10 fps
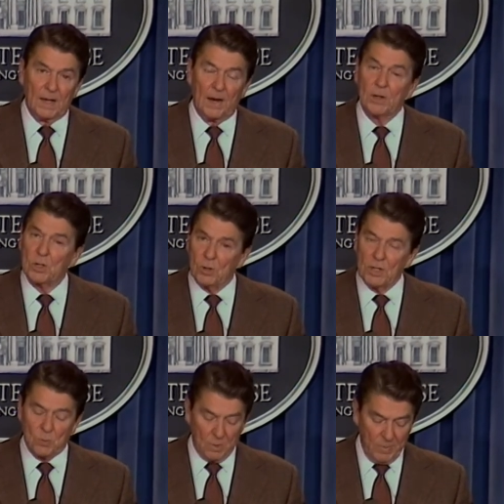our
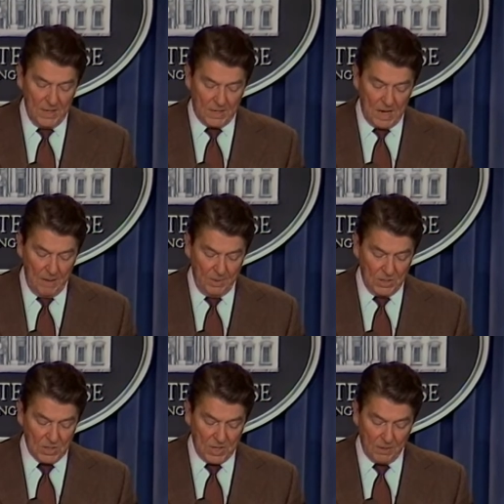choice will be a
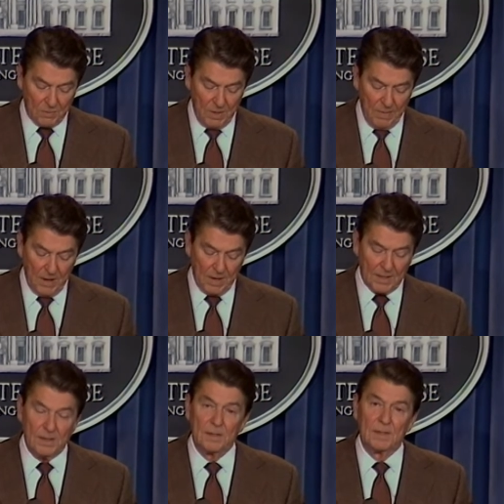communist Central
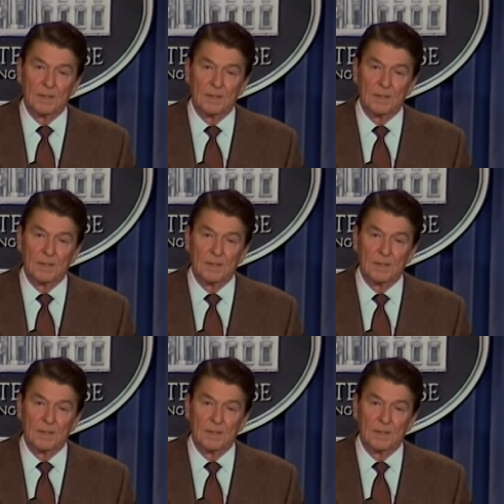America